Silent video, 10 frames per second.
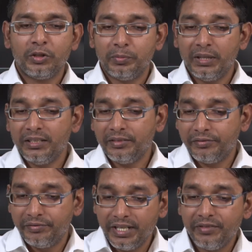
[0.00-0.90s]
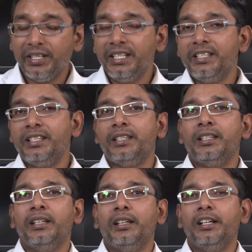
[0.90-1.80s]
So, but which one
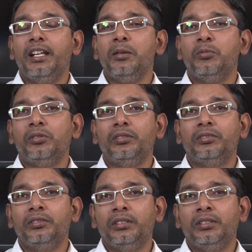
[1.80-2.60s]
is reliable